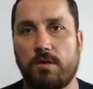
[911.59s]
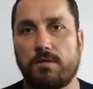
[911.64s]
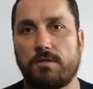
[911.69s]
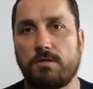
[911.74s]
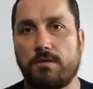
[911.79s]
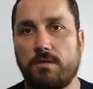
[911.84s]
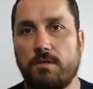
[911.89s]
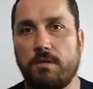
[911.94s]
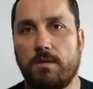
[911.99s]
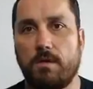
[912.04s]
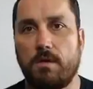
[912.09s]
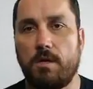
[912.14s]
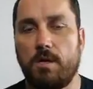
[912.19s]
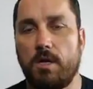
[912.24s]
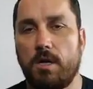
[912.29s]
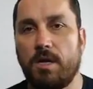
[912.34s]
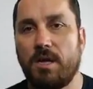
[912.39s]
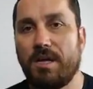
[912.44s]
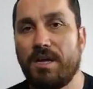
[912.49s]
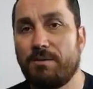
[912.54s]
But it's a lot
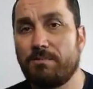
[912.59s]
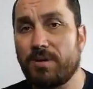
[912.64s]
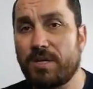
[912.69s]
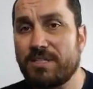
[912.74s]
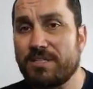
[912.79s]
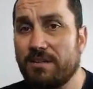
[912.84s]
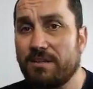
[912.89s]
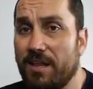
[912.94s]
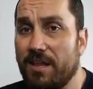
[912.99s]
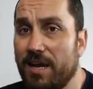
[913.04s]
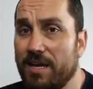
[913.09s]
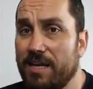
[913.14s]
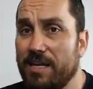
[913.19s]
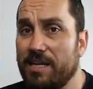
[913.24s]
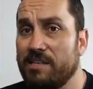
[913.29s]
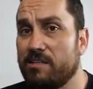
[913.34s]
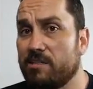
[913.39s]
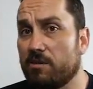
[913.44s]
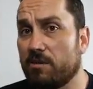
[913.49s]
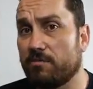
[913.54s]
easier for most
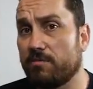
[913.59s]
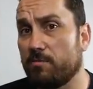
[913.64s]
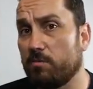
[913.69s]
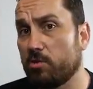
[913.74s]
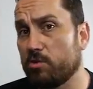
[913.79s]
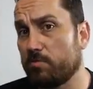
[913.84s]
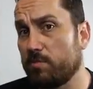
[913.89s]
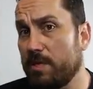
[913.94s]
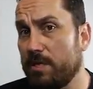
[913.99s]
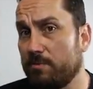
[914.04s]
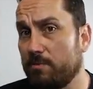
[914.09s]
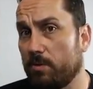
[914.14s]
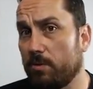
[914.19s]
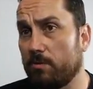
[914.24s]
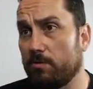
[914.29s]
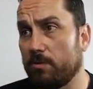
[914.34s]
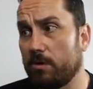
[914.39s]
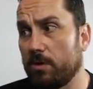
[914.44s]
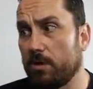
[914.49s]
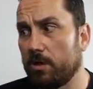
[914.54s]
people
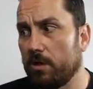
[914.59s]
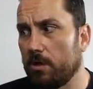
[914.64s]
to